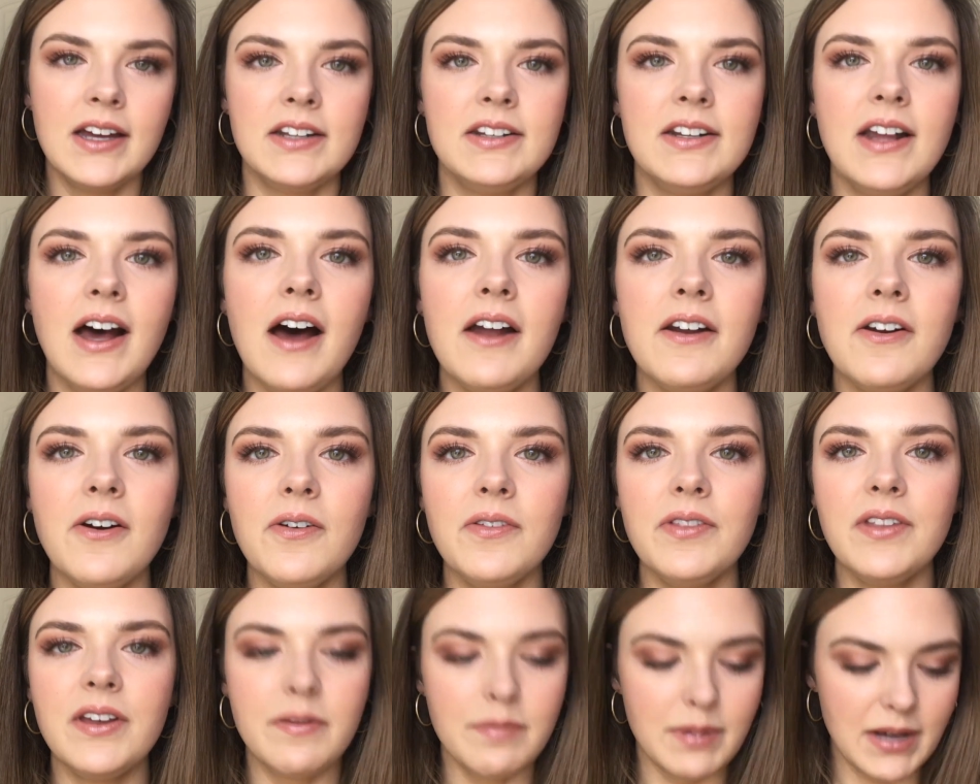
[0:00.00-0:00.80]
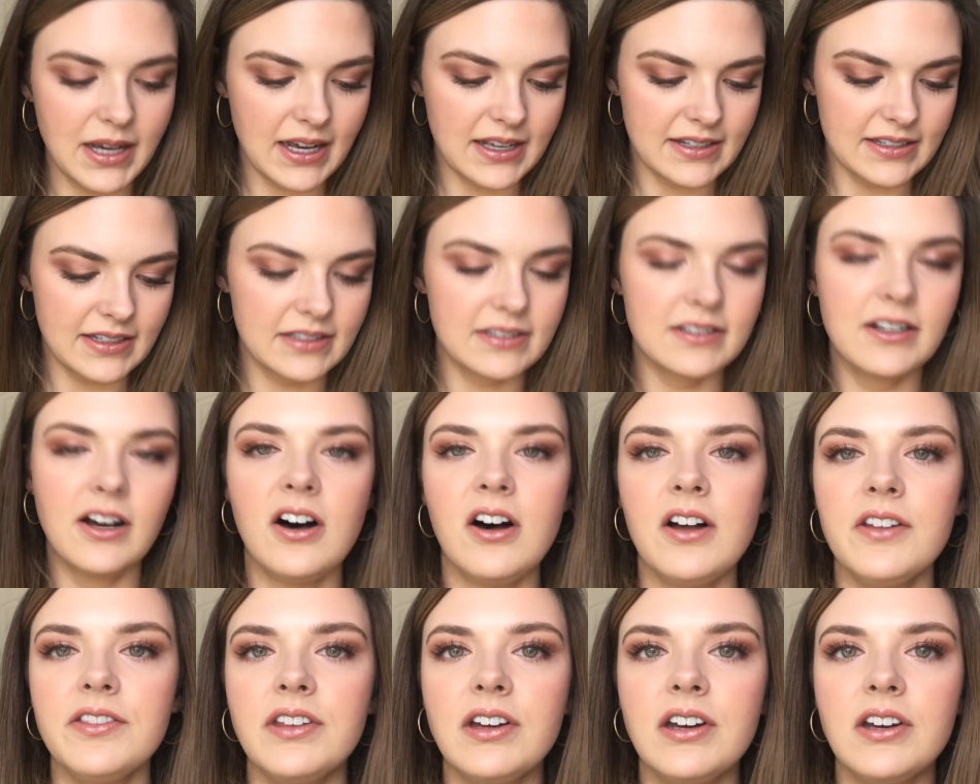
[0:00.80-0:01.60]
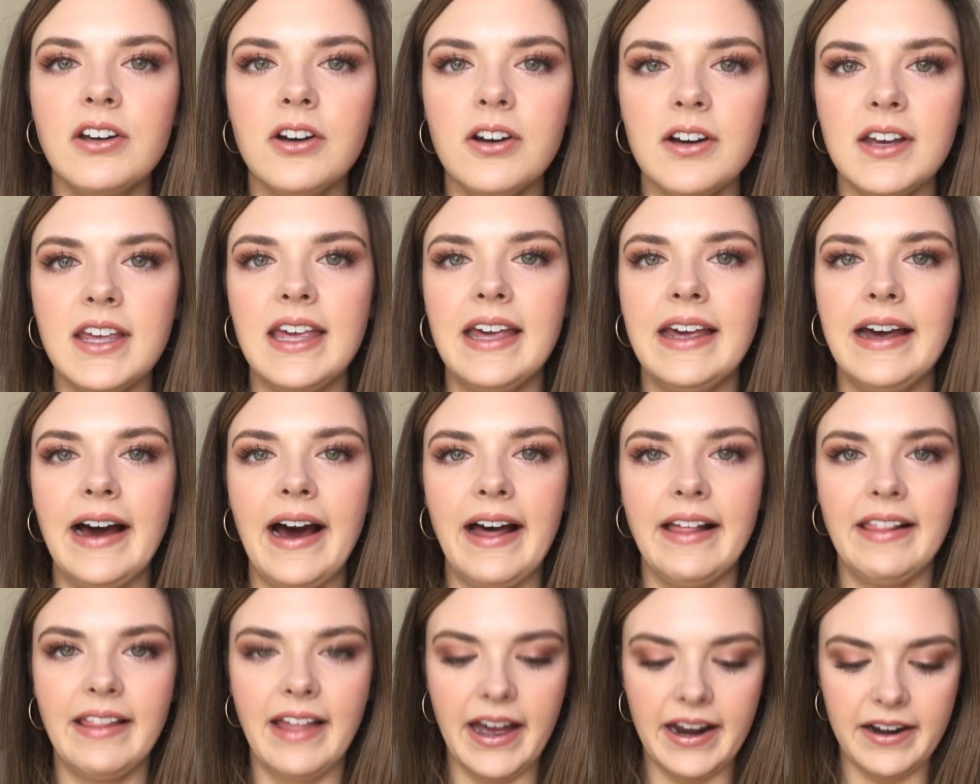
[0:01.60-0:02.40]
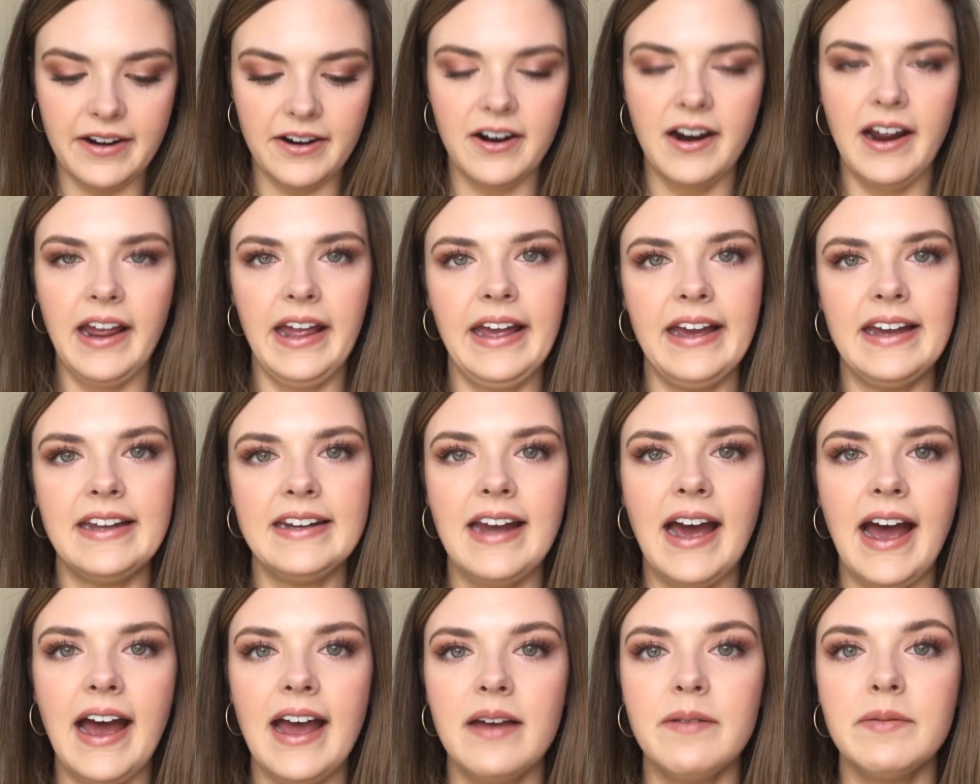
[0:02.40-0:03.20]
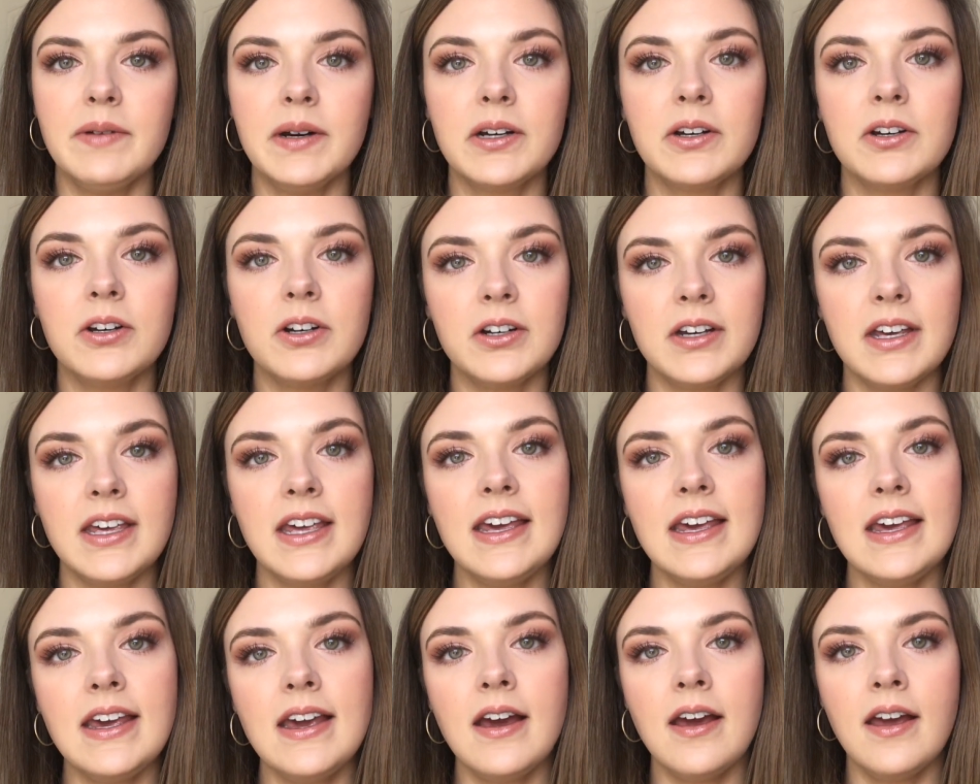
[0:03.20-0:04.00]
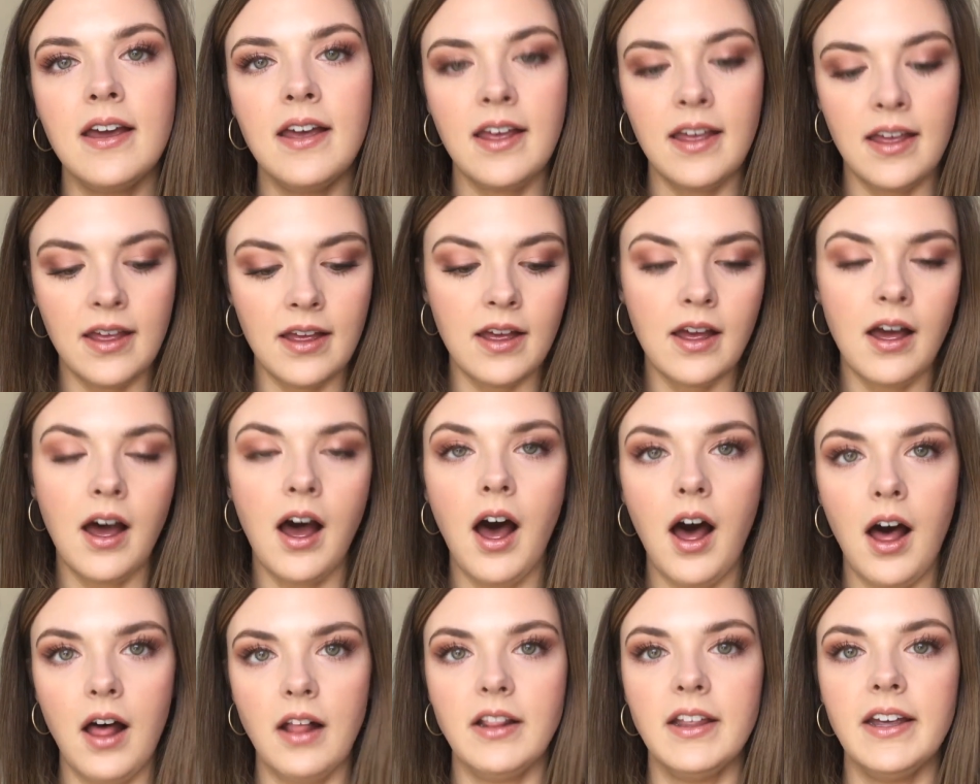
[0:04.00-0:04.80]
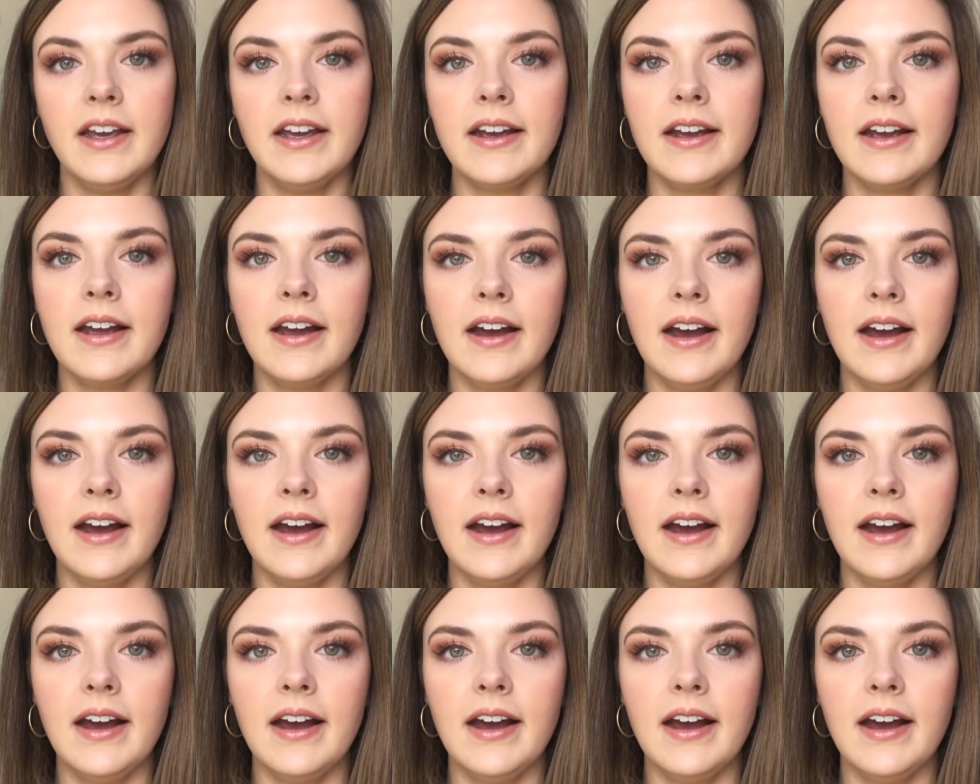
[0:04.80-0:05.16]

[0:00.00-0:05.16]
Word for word: Not only because it's called the Cookie Highlighter, and I am a cookie holic.